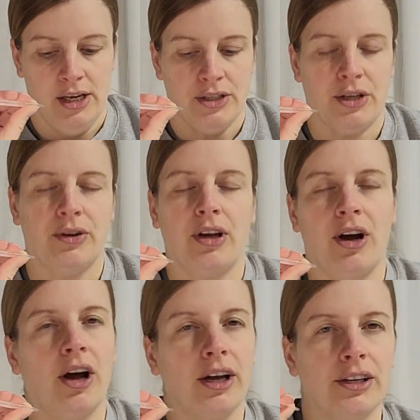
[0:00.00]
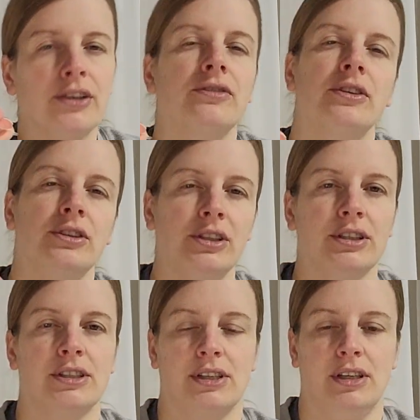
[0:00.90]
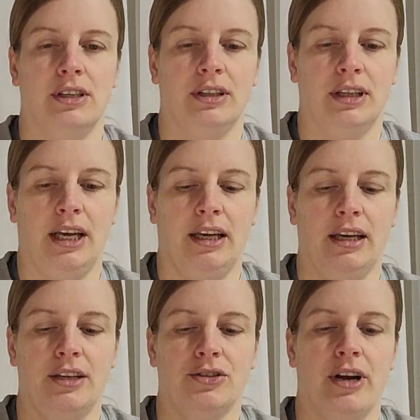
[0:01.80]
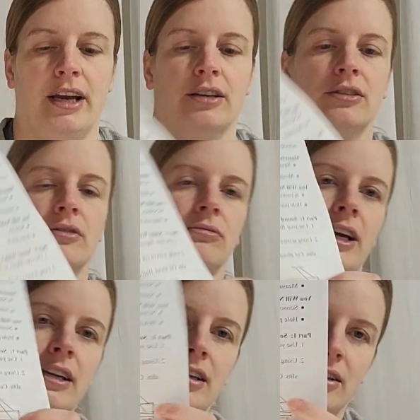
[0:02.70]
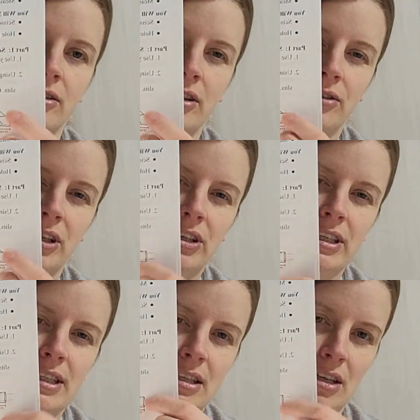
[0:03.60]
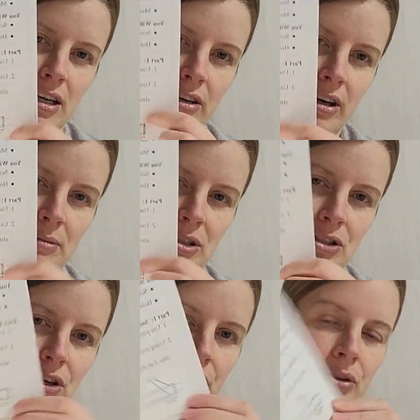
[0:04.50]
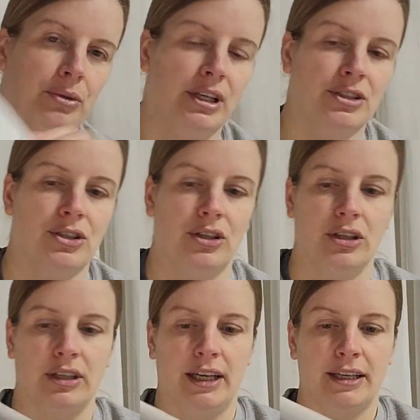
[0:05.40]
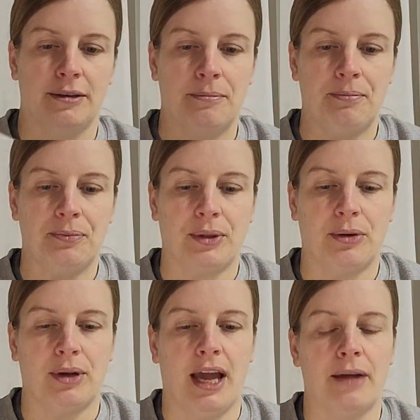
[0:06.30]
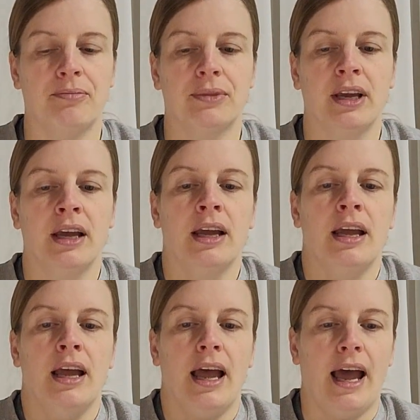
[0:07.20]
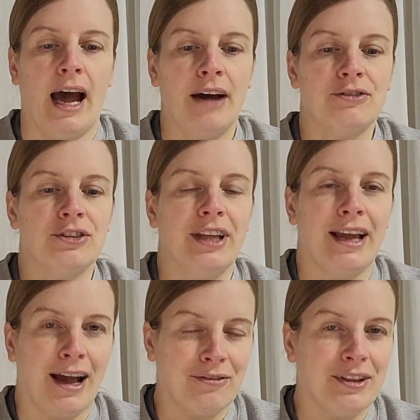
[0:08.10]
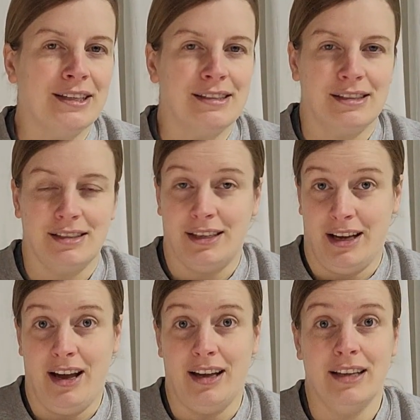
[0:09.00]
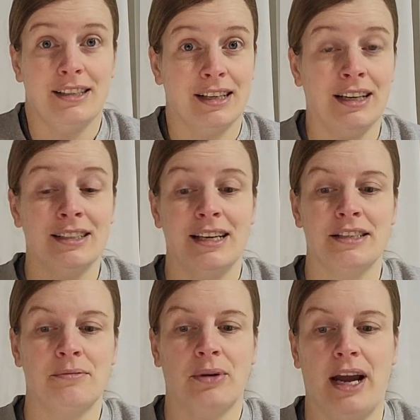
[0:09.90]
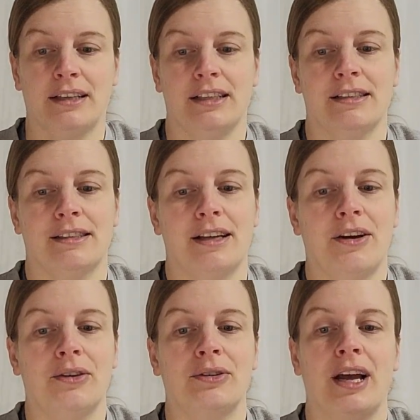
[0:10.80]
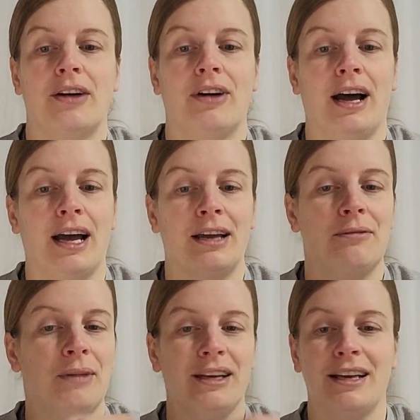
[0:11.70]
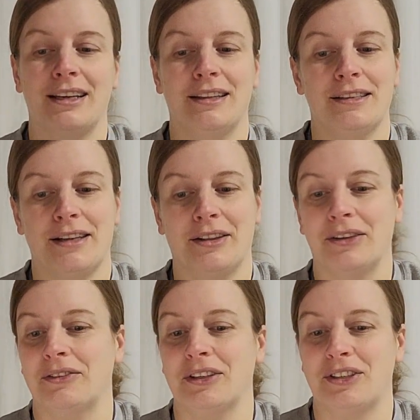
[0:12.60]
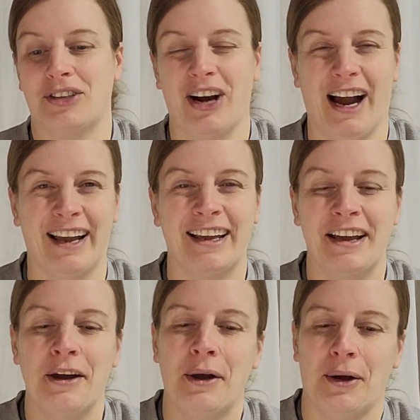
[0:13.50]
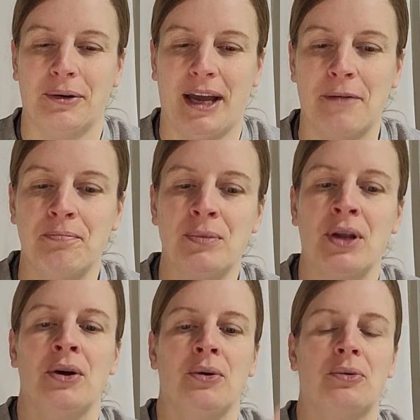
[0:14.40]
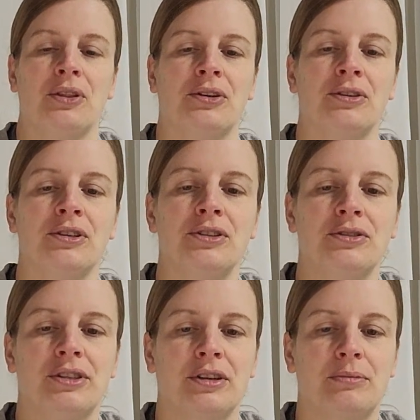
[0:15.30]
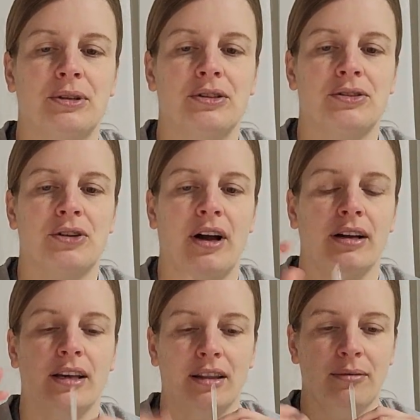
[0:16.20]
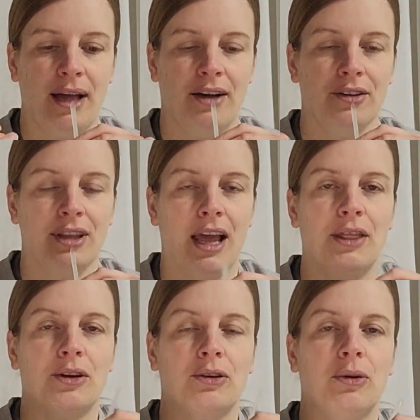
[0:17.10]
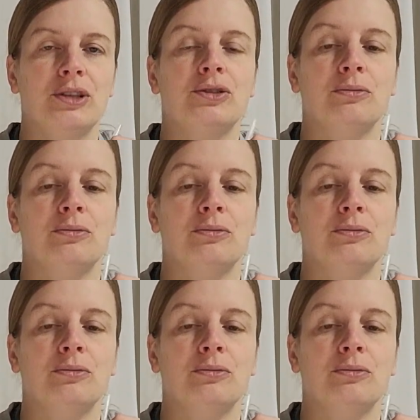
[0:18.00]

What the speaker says: so it kind of looks like a triangle. Right here, though, there is a diagram to show you what it should look like. Okay. After they have this cut, it's going to take some practice. So now I may not get this on the first try. Okay. What they're going to do is they're going to put the straw in their mouth and they're going to